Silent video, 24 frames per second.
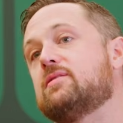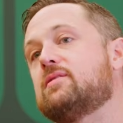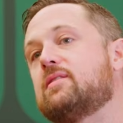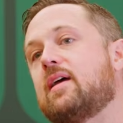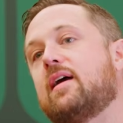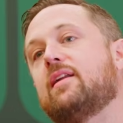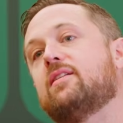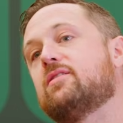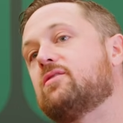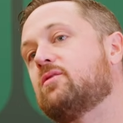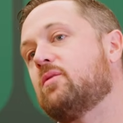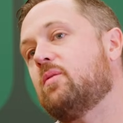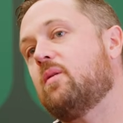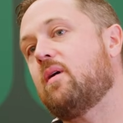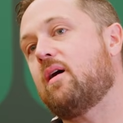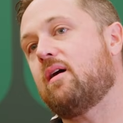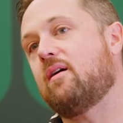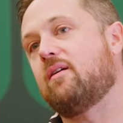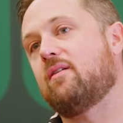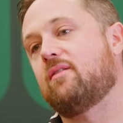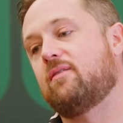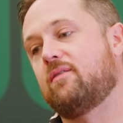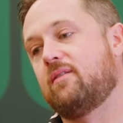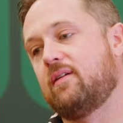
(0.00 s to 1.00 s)
status
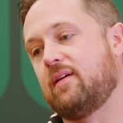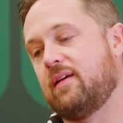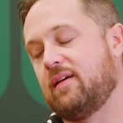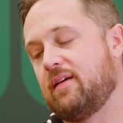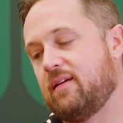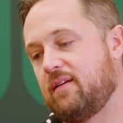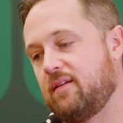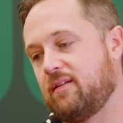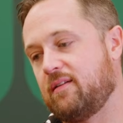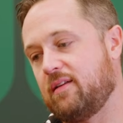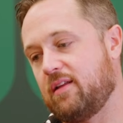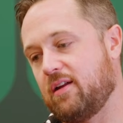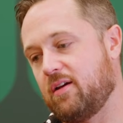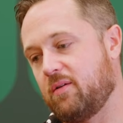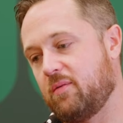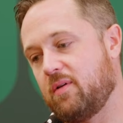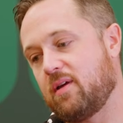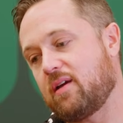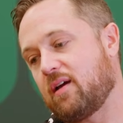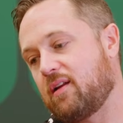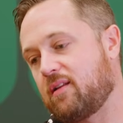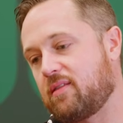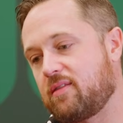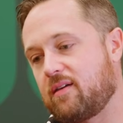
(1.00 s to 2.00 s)
quo, we
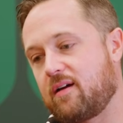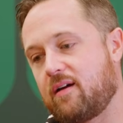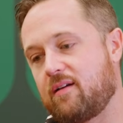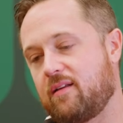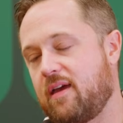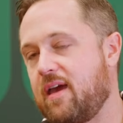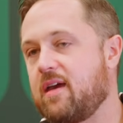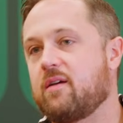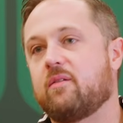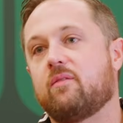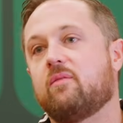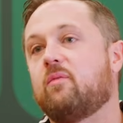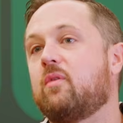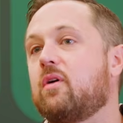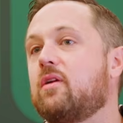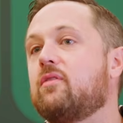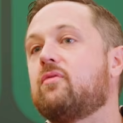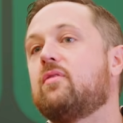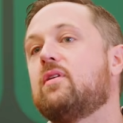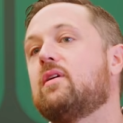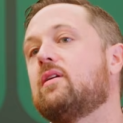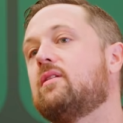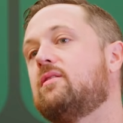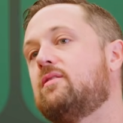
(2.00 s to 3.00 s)
kind of thought, hey, what
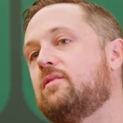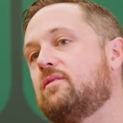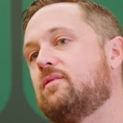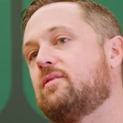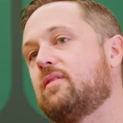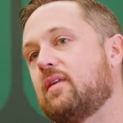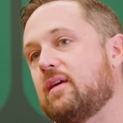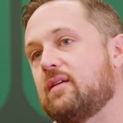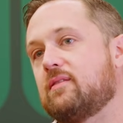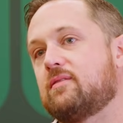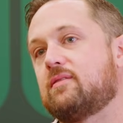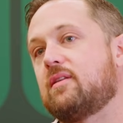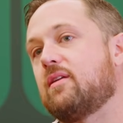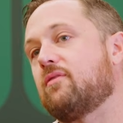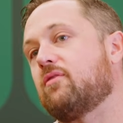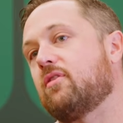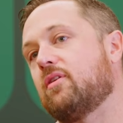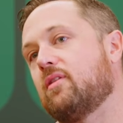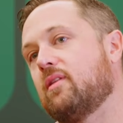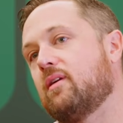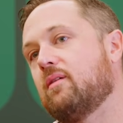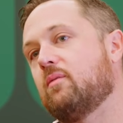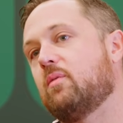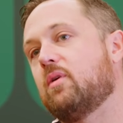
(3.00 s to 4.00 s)
if we could do things
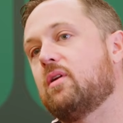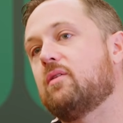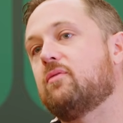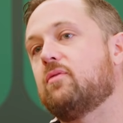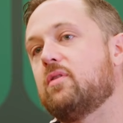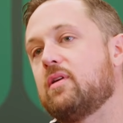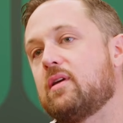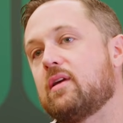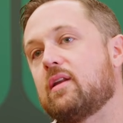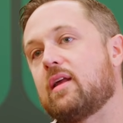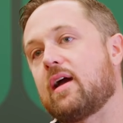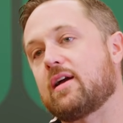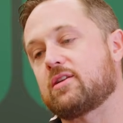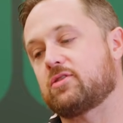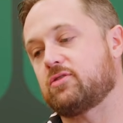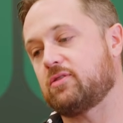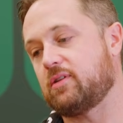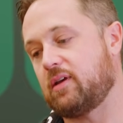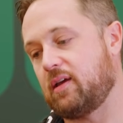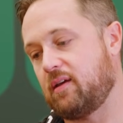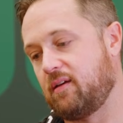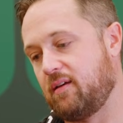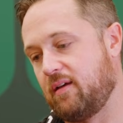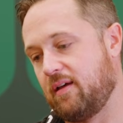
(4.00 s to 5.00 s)
differently? What if we could
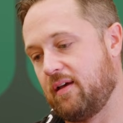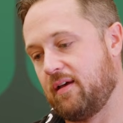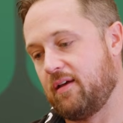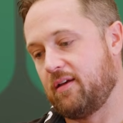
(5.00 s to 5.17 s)
actually,